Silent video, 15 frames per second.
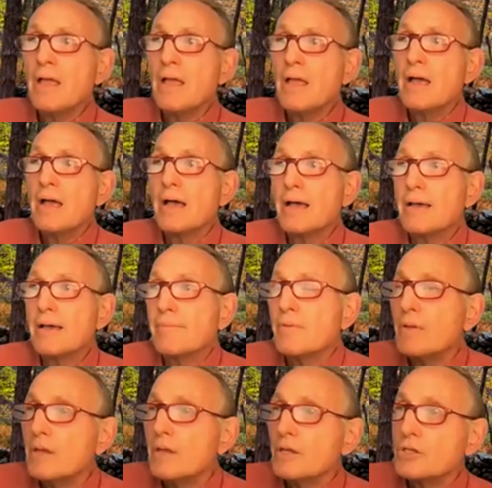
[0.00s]
Um,
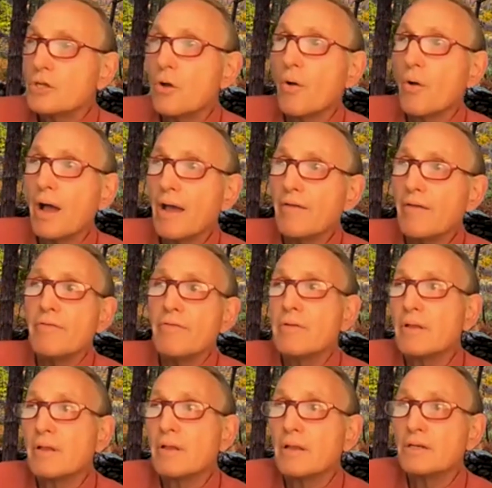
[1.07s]
so I've
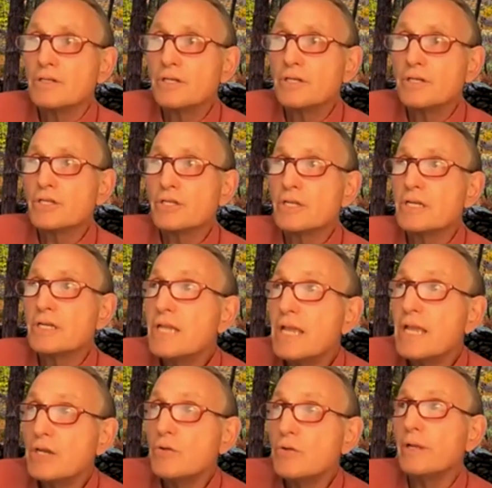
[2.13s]
just
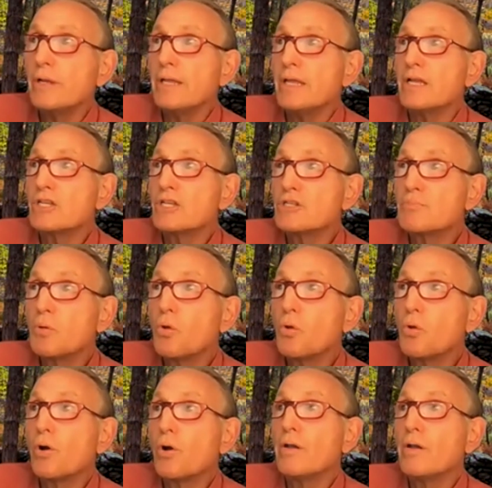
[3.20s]
continually
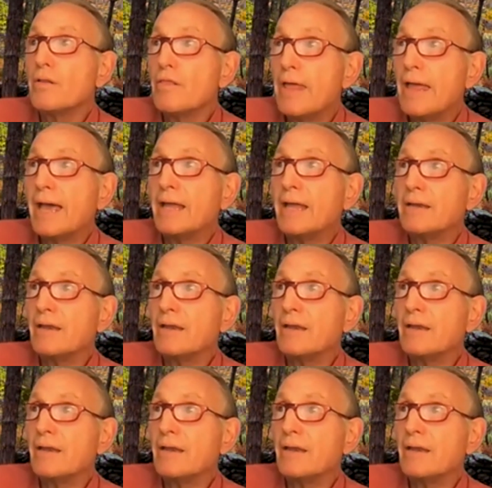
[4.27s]
explored that.